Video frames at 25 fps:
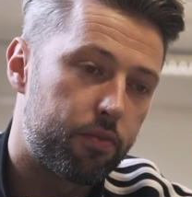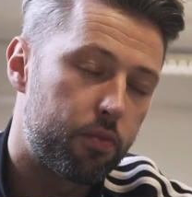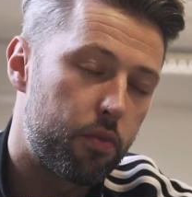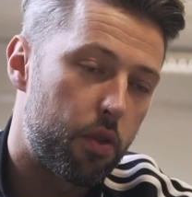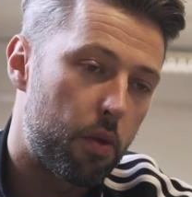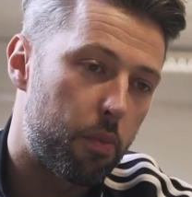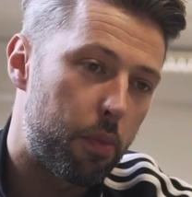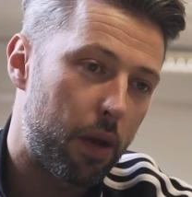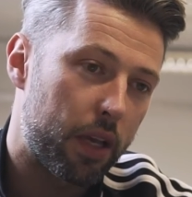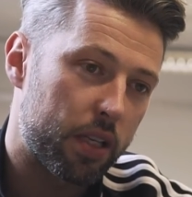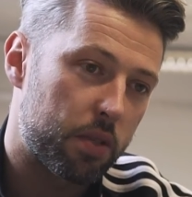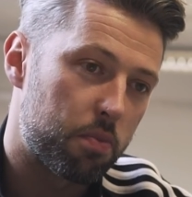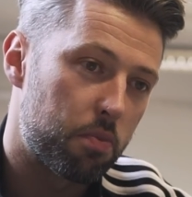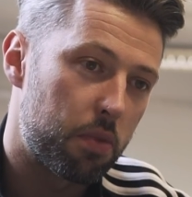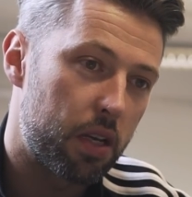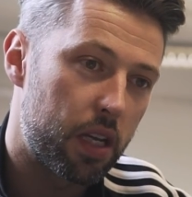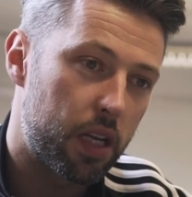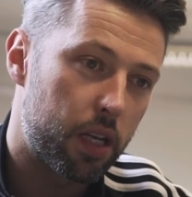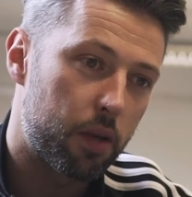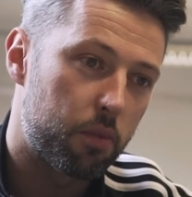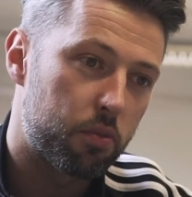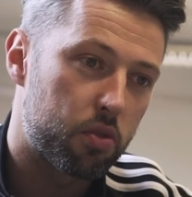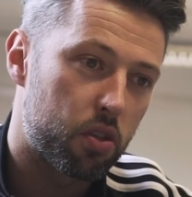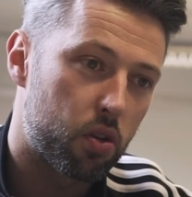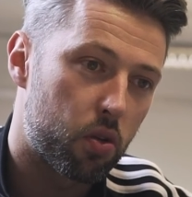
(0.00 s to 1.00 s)
the best
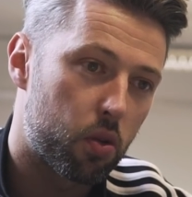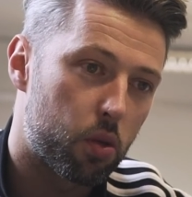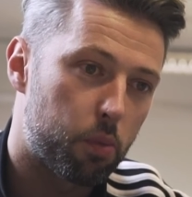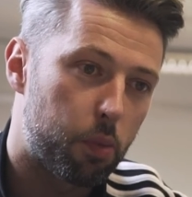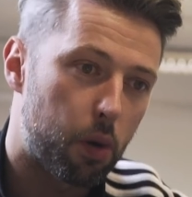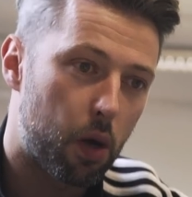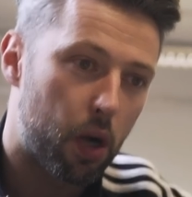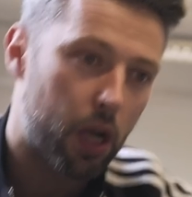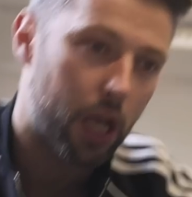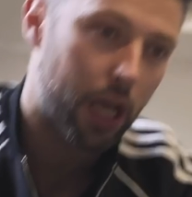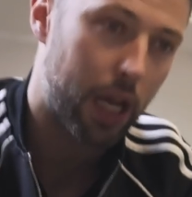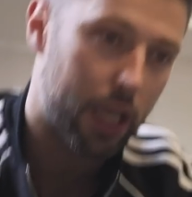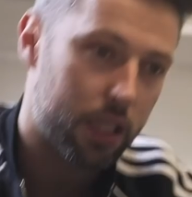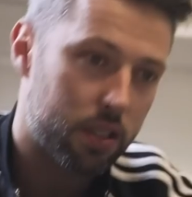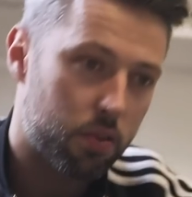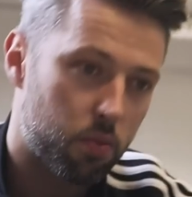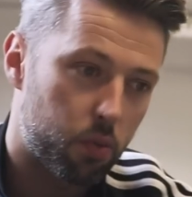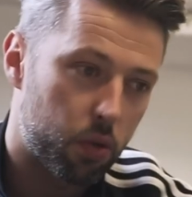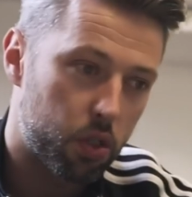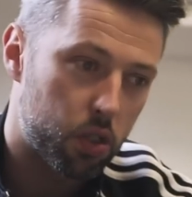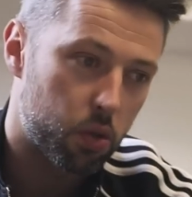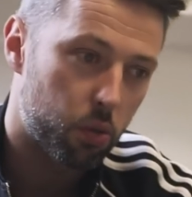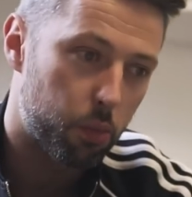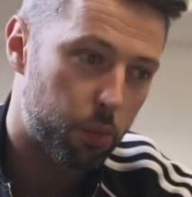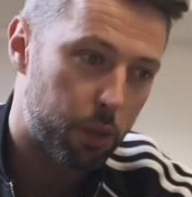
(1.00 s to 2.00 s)
medium to do the podcast,
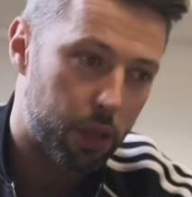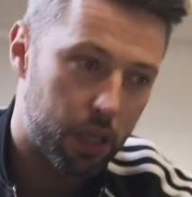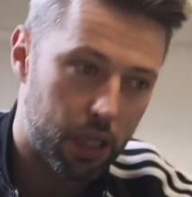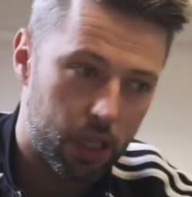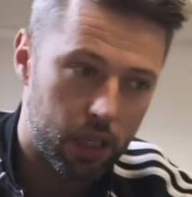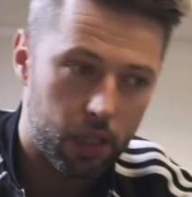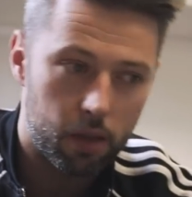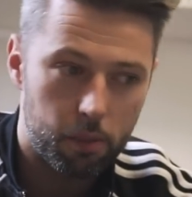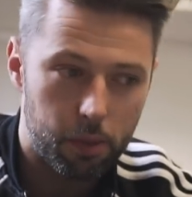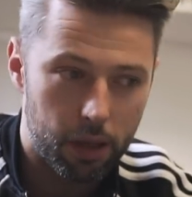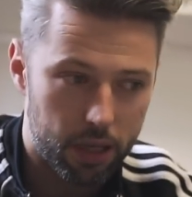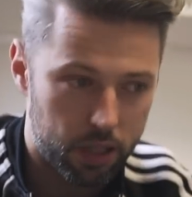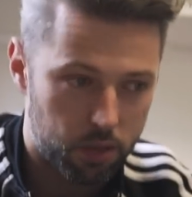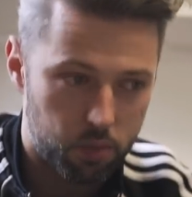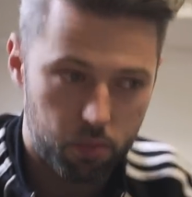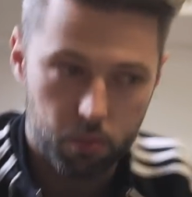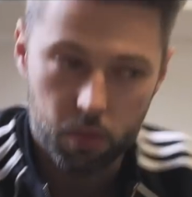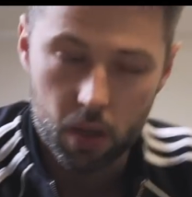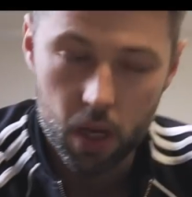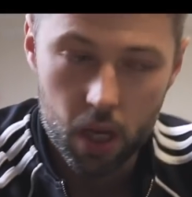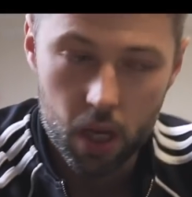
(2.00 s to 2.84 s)
which will be the best.